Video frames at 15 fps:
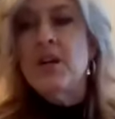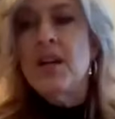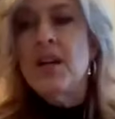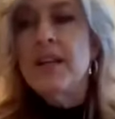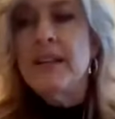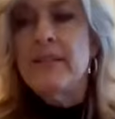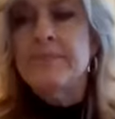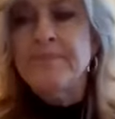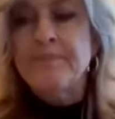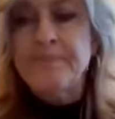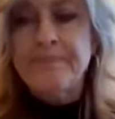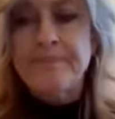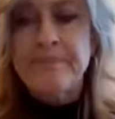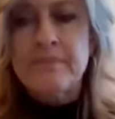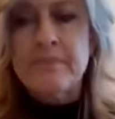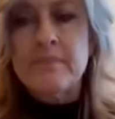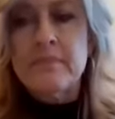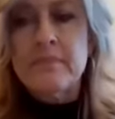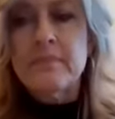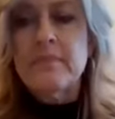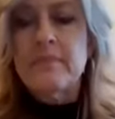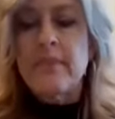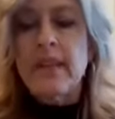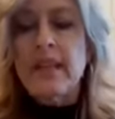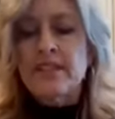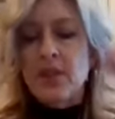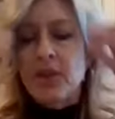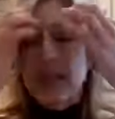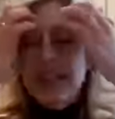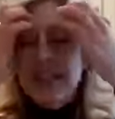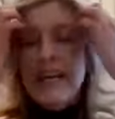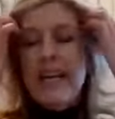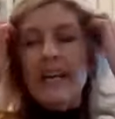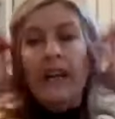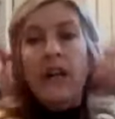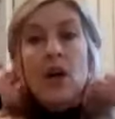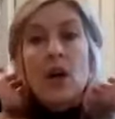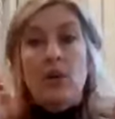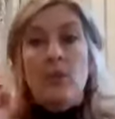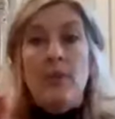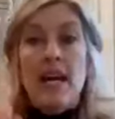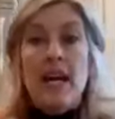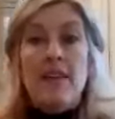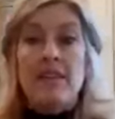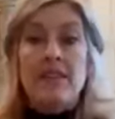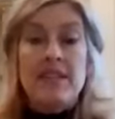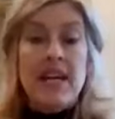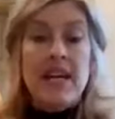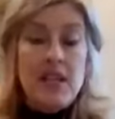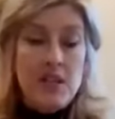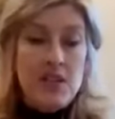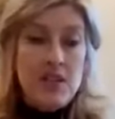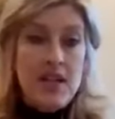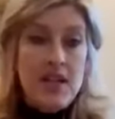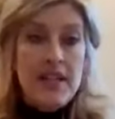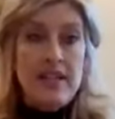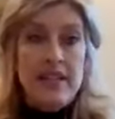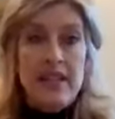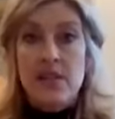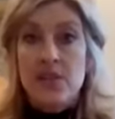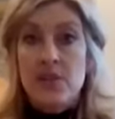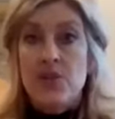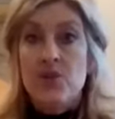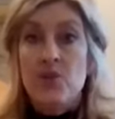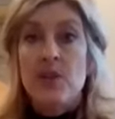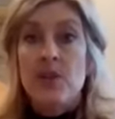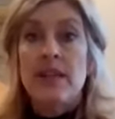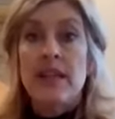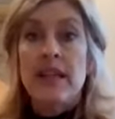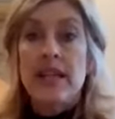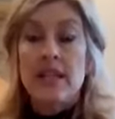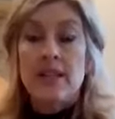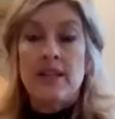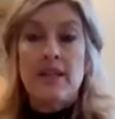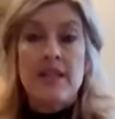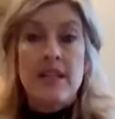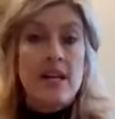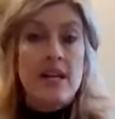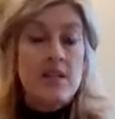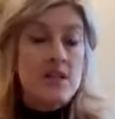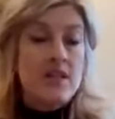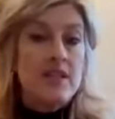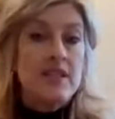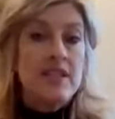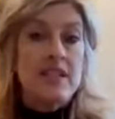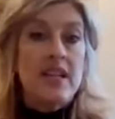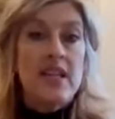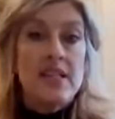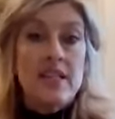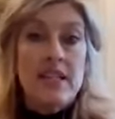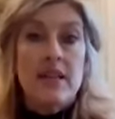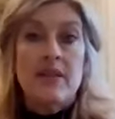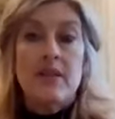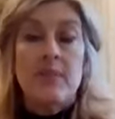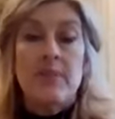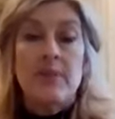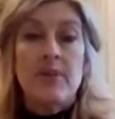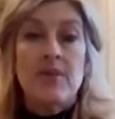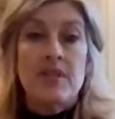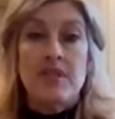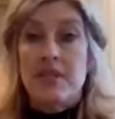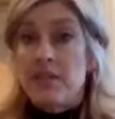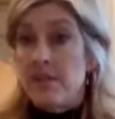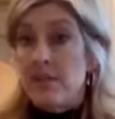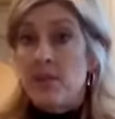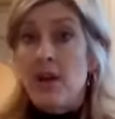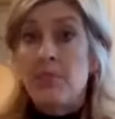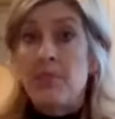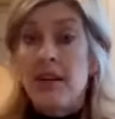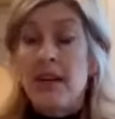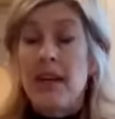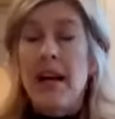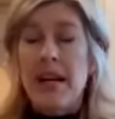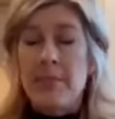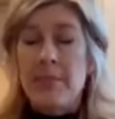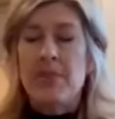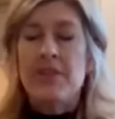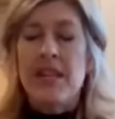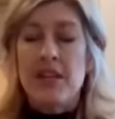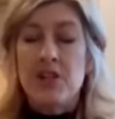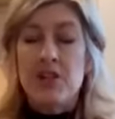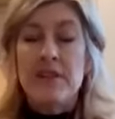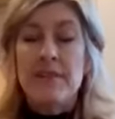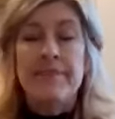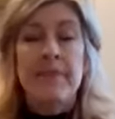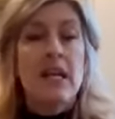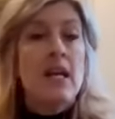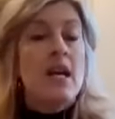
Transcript: talking. So again, we have the DASH diet. In case you joined late, the DASH is dietary approaches to stop hypertension.